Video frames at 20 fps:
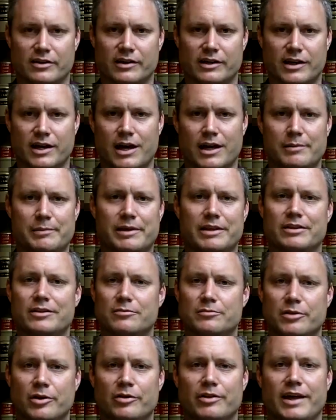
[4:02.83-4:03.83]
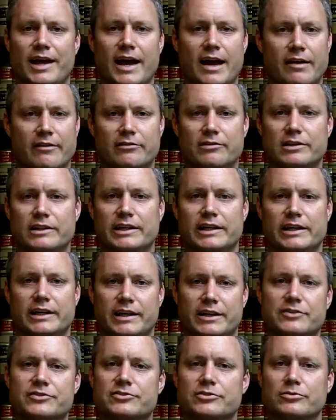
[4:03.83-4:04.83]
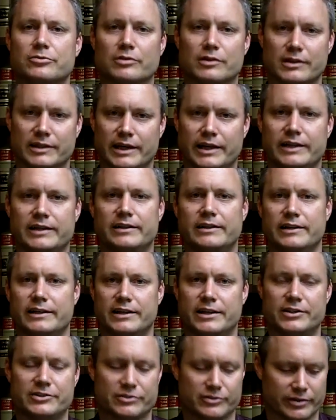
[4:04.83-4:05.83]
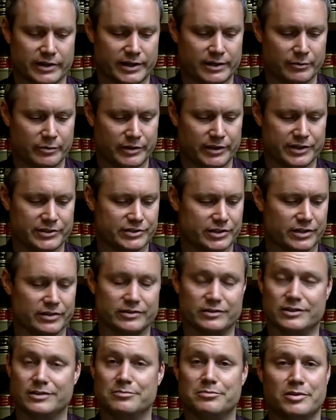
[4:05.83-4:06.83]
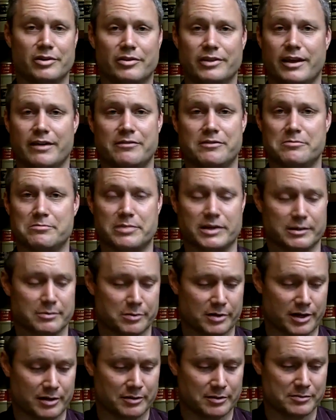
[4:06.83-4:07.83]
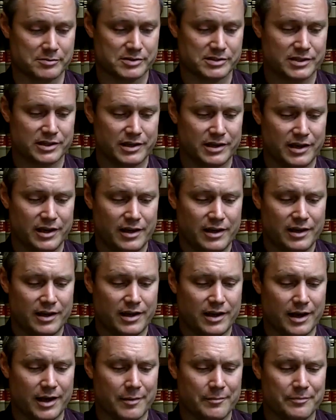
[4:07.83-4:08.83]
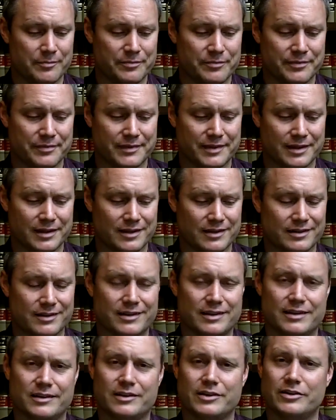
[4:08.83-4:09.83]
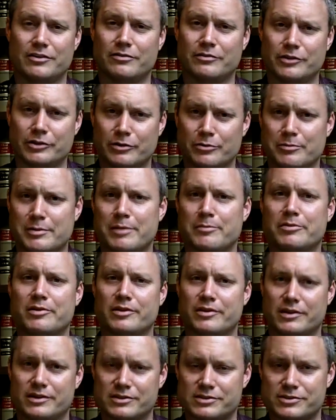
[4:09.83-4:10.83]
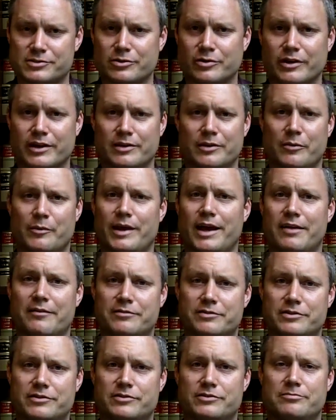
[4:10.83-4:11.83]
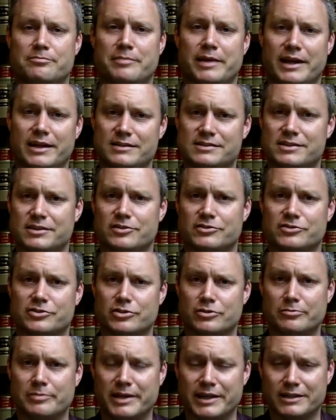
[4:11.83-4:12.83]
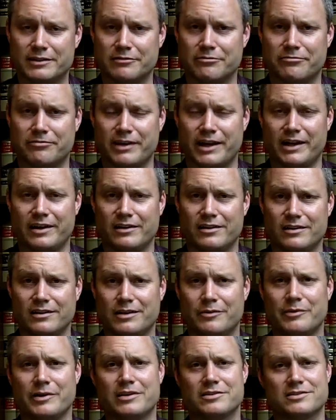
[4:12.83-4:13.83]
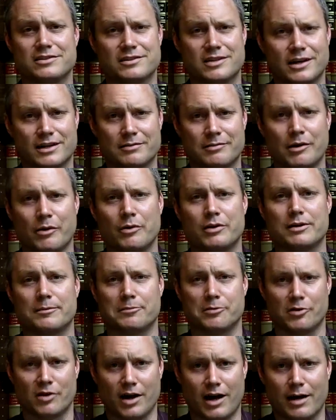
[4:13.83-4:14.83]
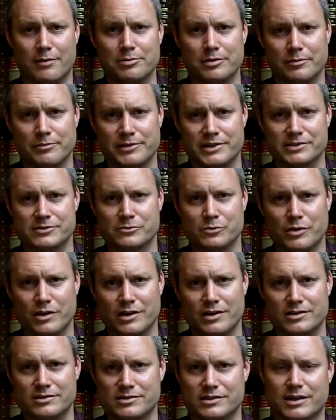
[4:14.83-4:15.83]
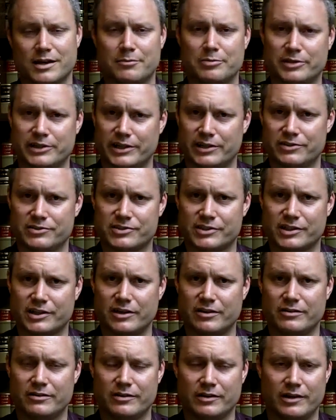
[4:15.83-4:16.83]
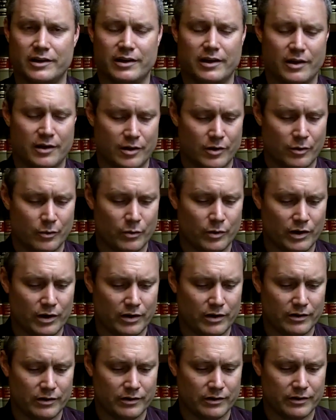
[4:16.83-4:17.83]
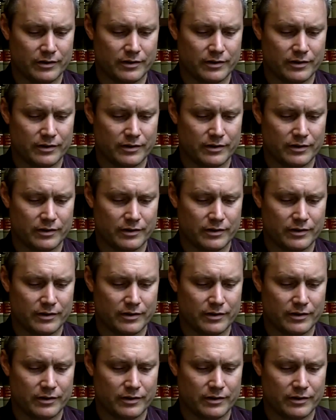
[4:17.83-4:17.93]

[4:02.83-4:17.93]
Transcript: economy, and they're both heavily interrelated and integrated with each other, and they're both having big problems. You remember the story that we have banks that are too big to fail, and we also talked about what a problem this was a couple of years ago. Well,